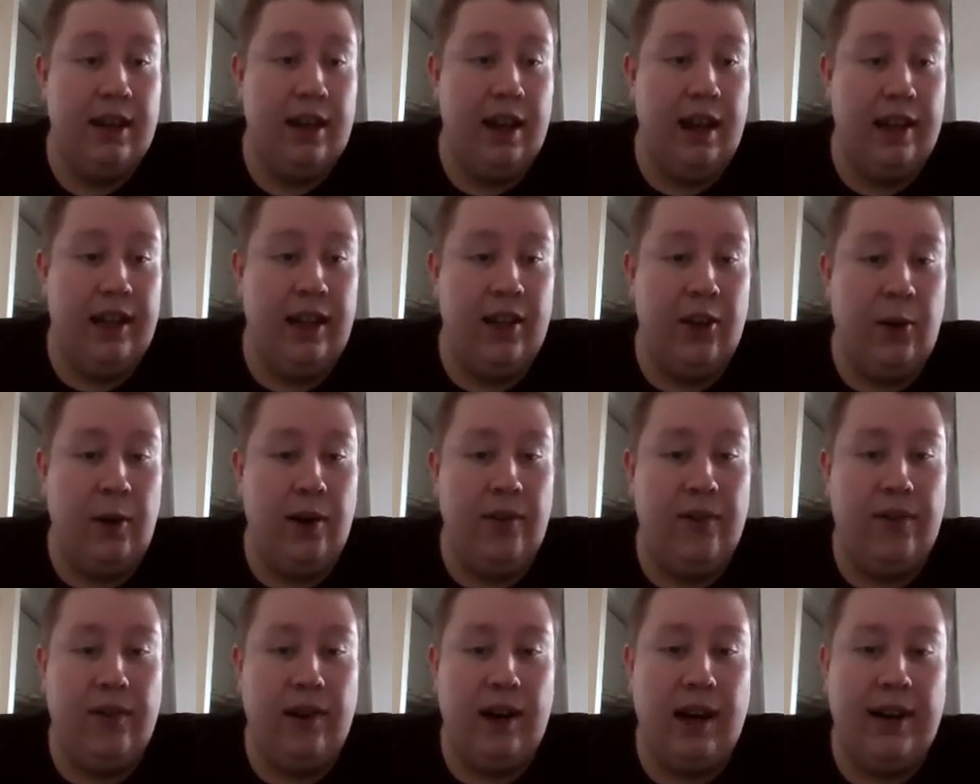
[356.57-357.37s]

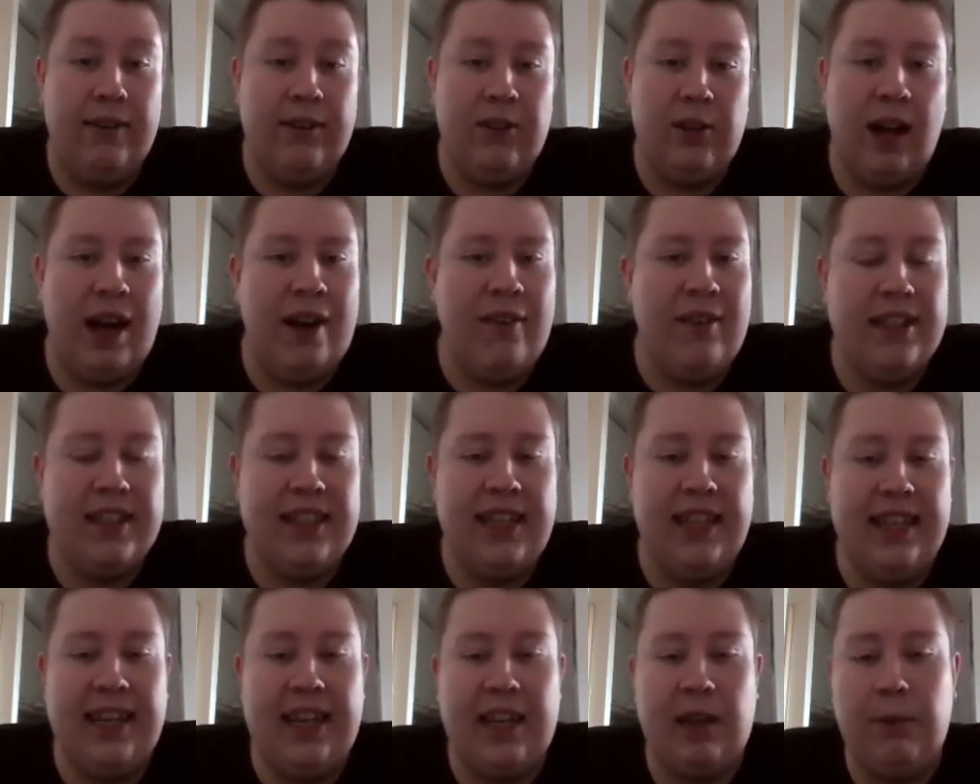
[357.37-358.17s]
1935. So I haven't
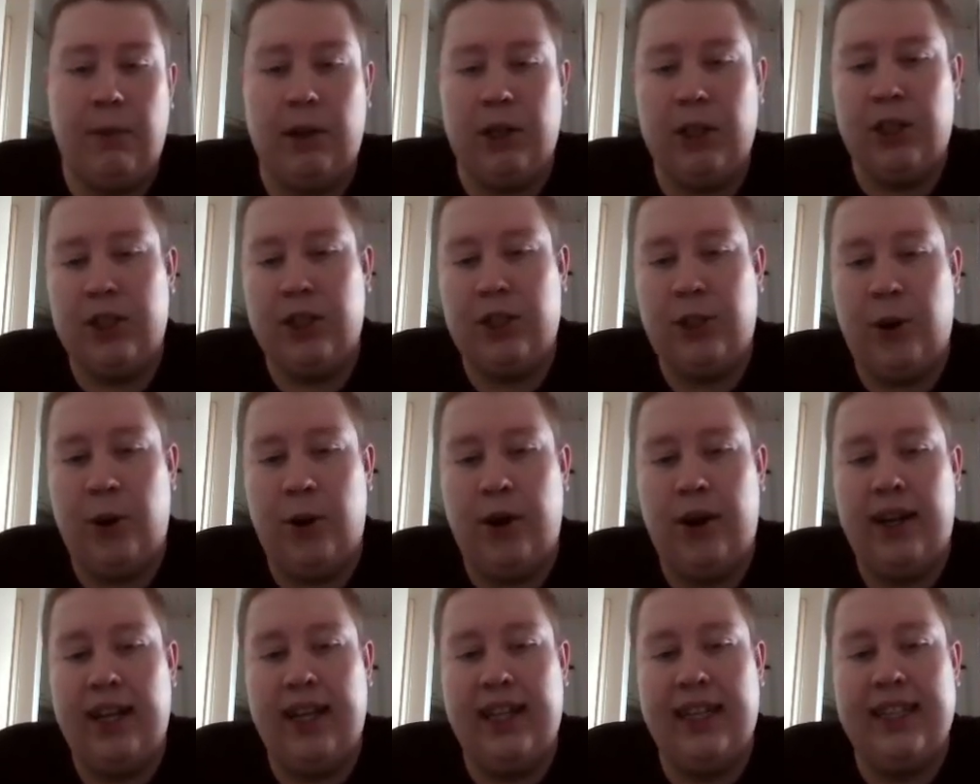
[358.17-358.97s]
seen that much
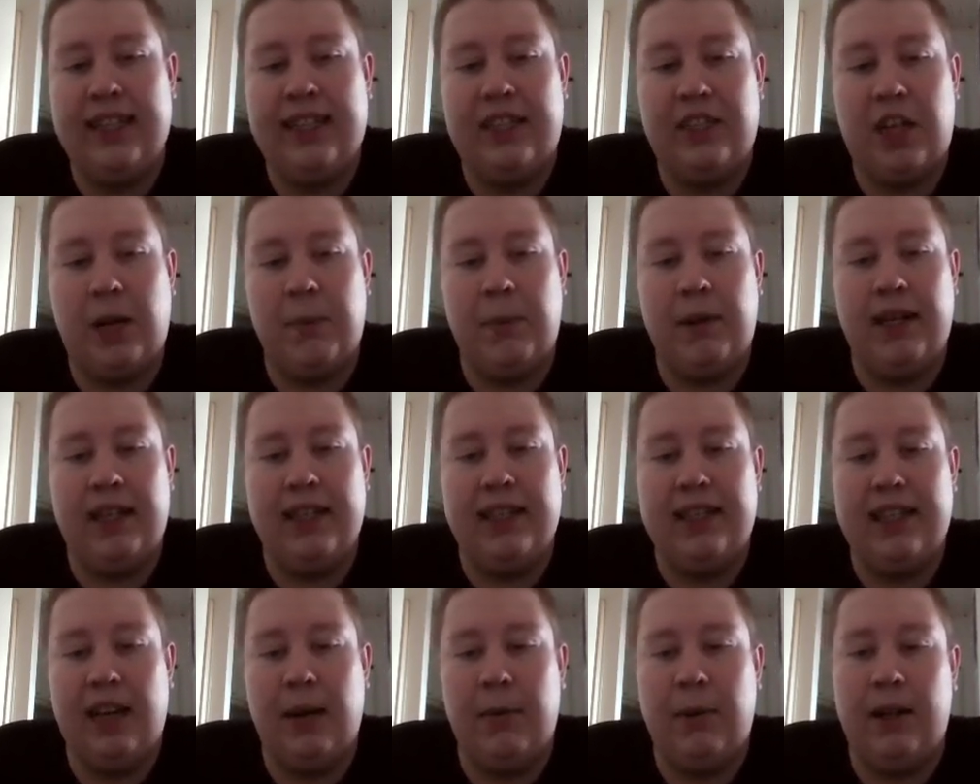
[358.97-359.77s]
30s
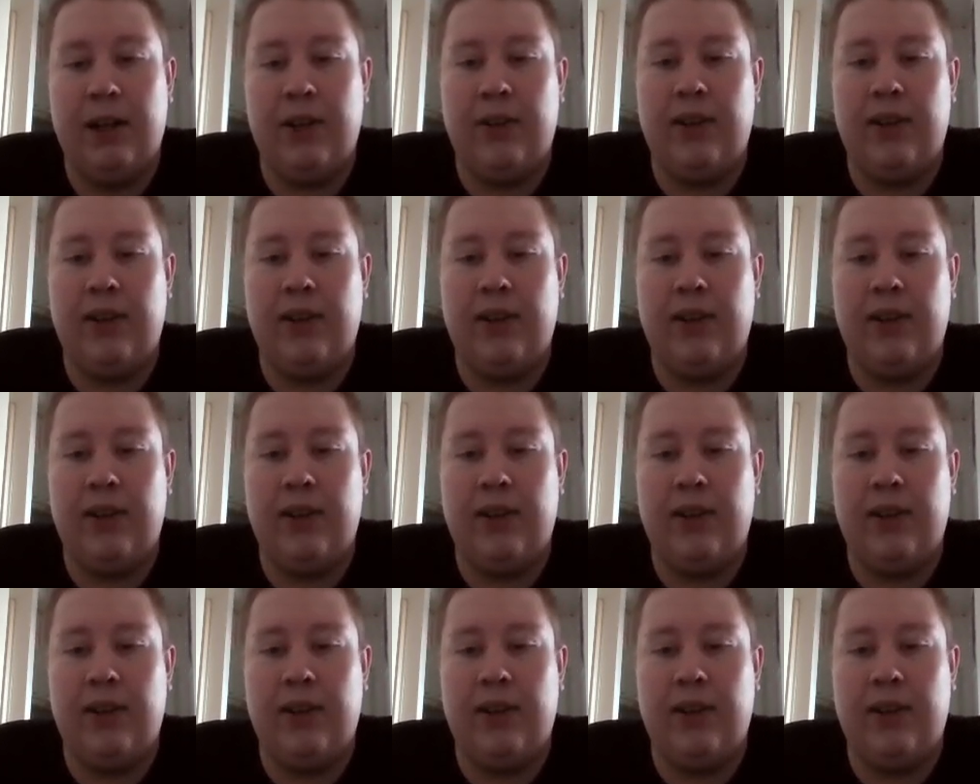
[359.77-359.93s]
Japanese cinema